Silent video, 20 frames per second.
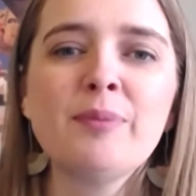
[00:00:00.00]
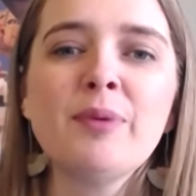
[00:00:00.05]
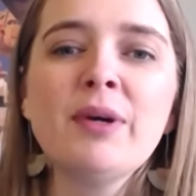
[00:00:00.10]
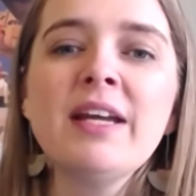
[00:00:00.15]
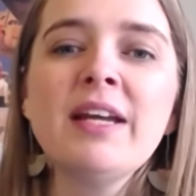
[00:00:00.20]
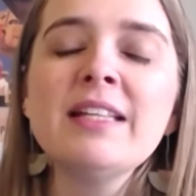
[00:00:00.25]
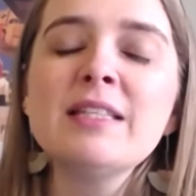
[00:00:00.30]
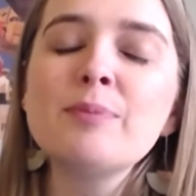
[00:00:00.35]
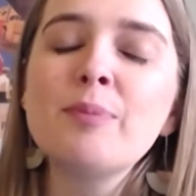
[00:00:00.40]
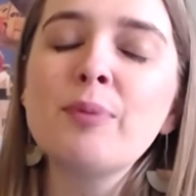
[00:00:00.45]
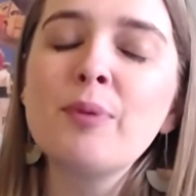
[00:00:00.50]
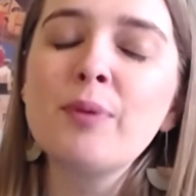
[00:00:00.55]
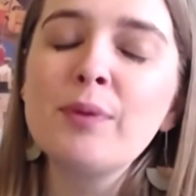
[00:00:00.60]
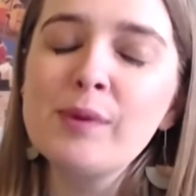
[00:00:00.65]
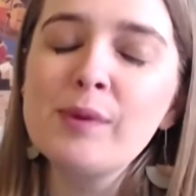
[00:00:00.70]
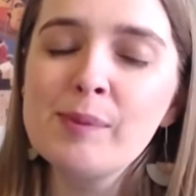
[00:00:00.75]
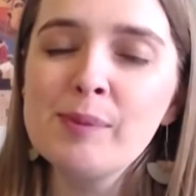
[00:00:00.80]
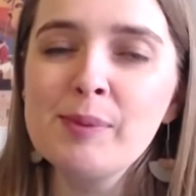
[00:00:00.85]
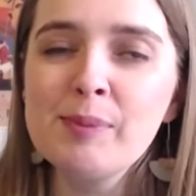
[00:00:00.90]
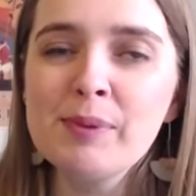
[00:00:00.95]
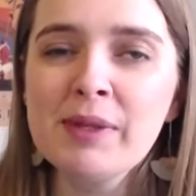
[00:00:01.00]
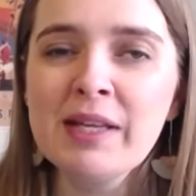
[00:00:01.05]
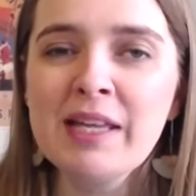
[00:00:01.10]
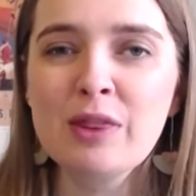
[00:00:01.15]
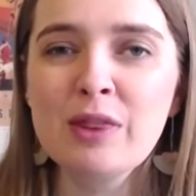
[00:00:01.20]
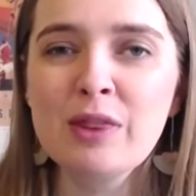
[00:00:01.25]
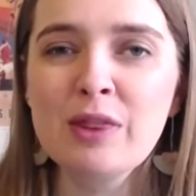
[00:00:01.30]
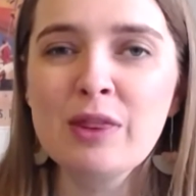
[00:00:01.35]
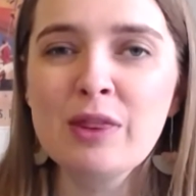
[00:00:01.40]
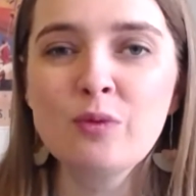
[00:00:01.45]
but it's probably
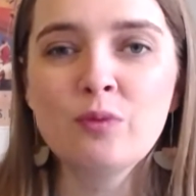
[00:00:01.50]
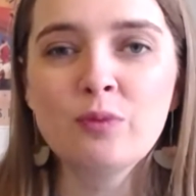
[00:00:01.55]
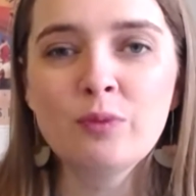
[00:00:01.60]
the